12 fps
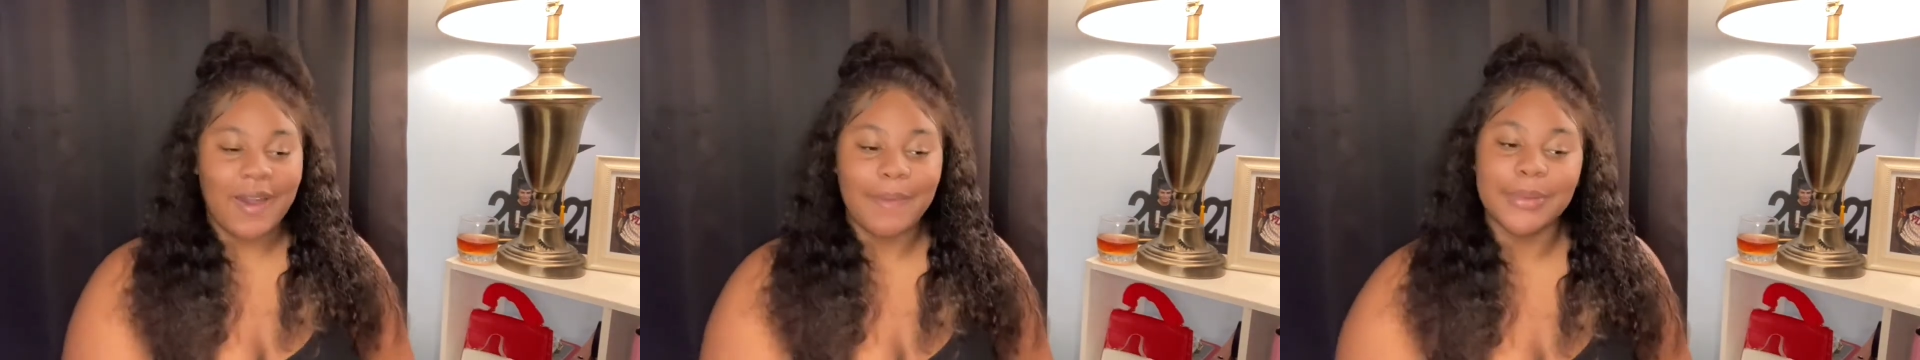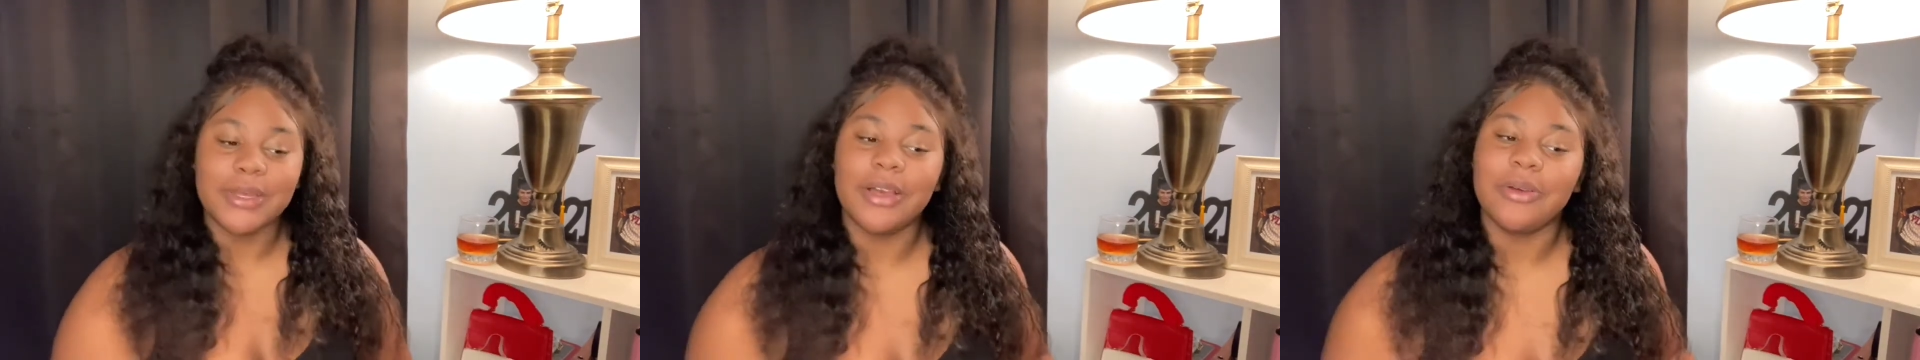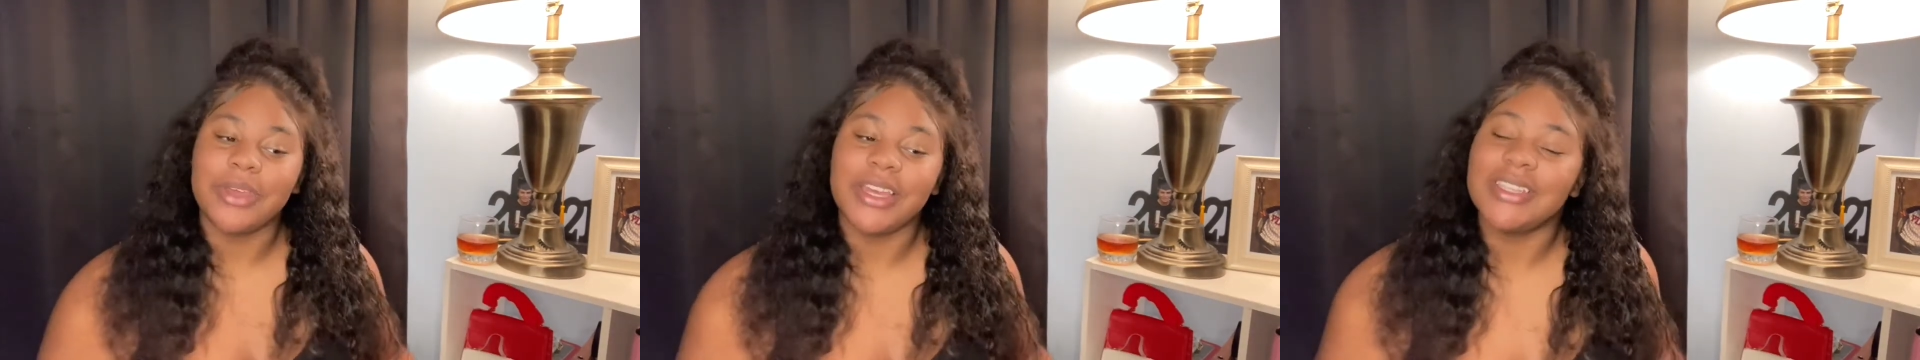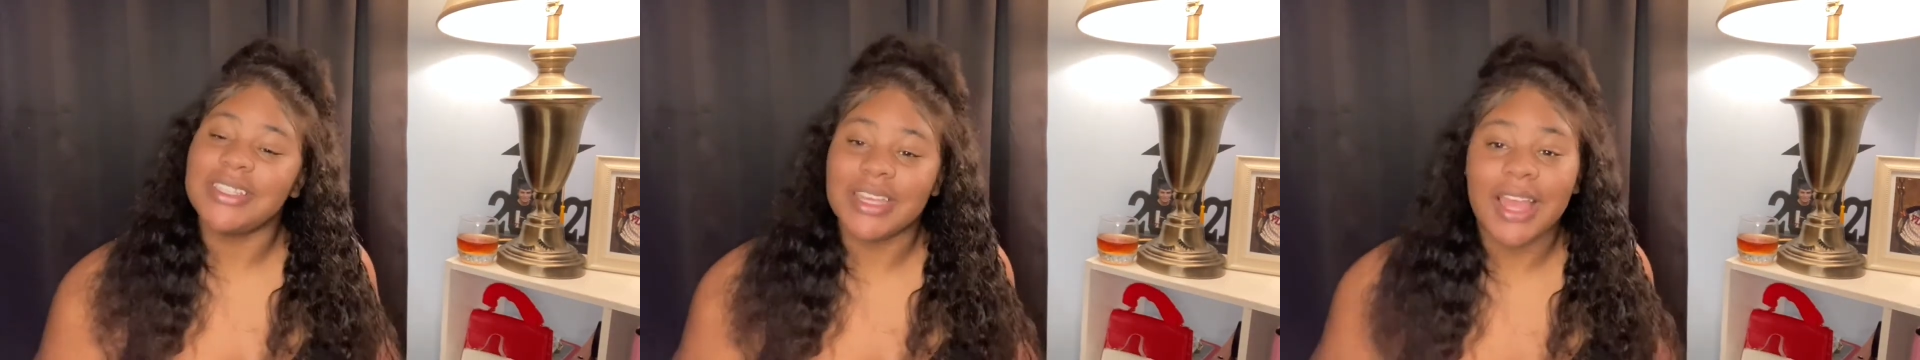I'm gonna go ahead
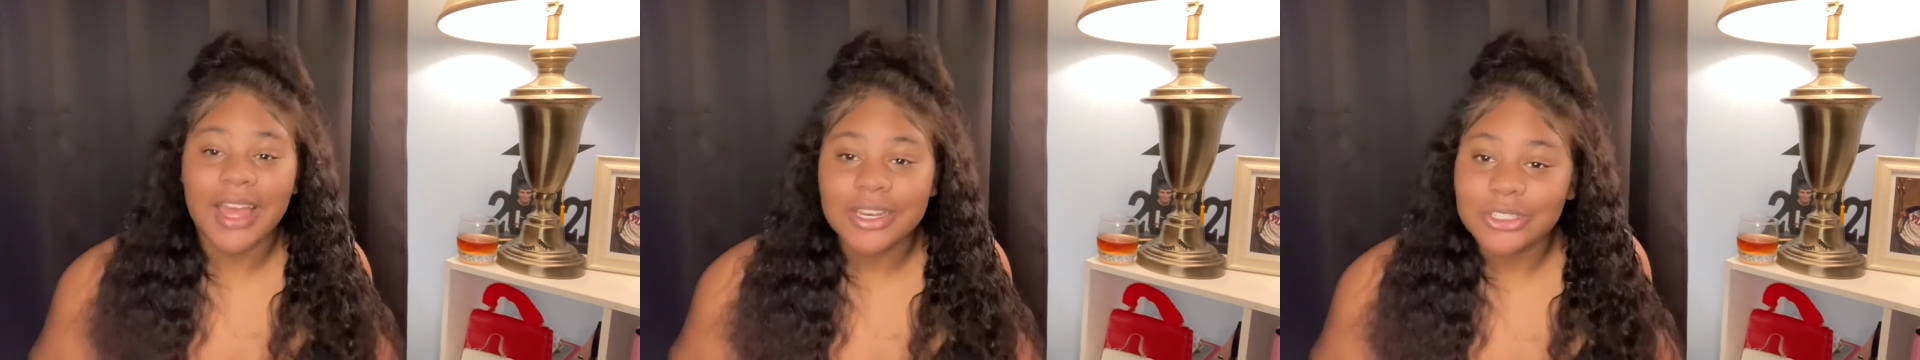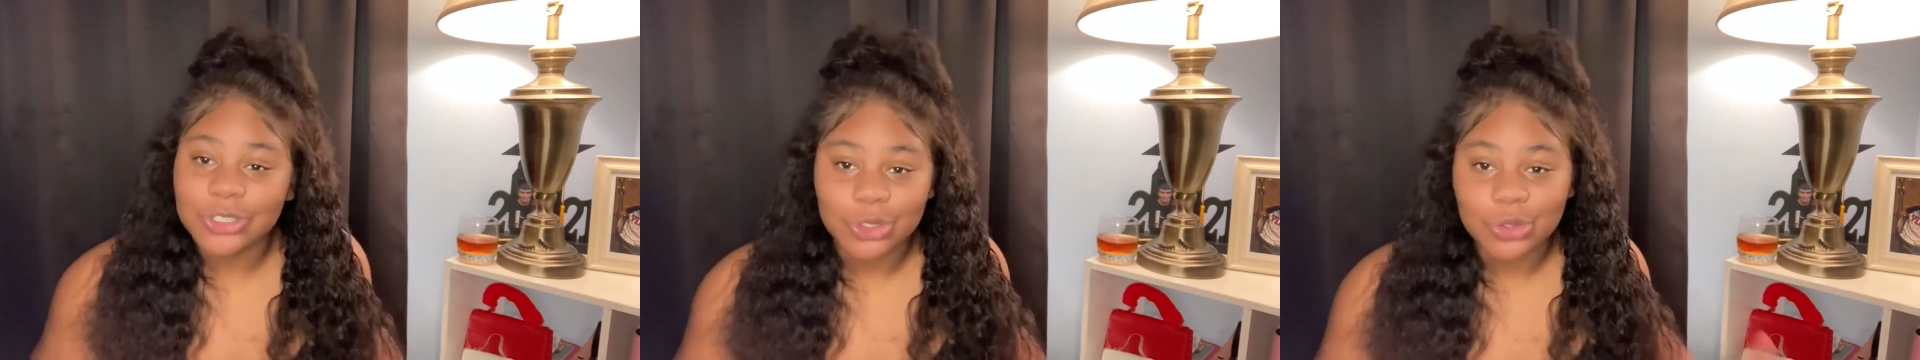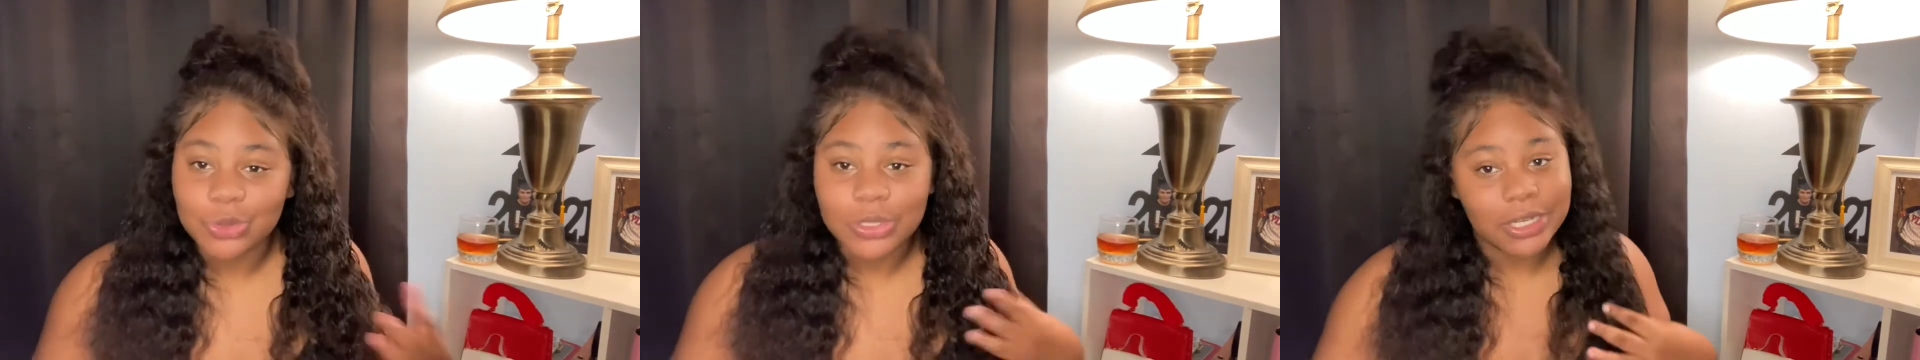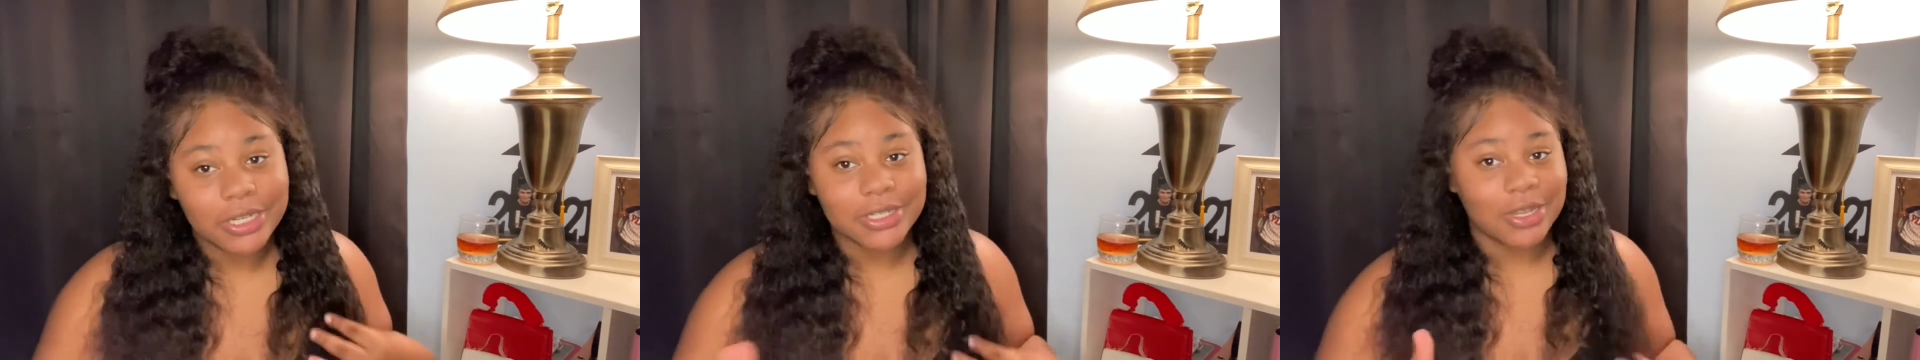and tell y'all the truth
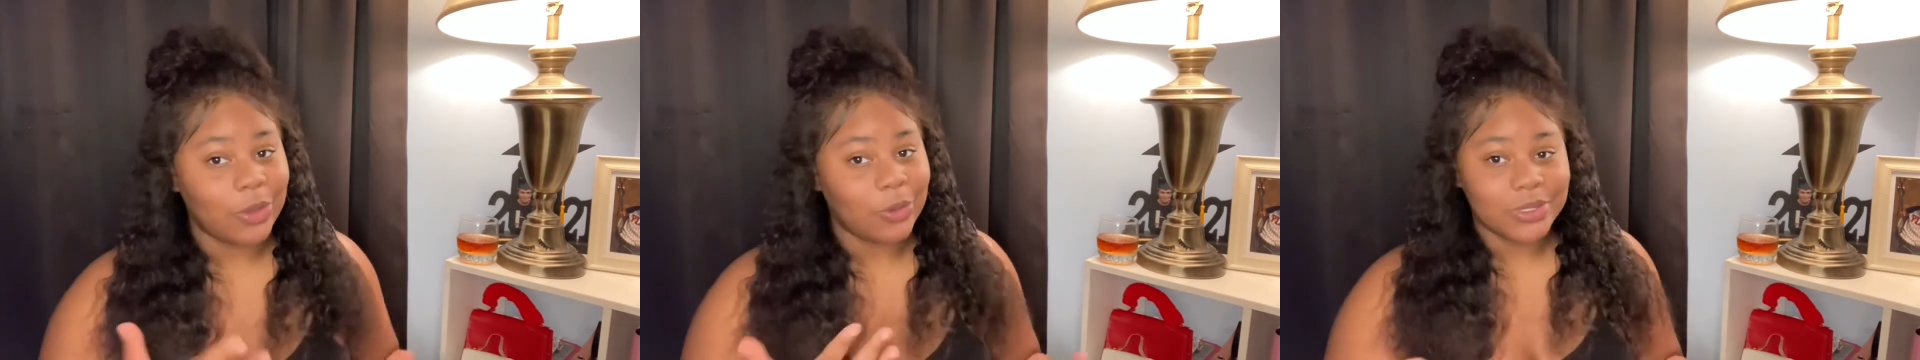in this whole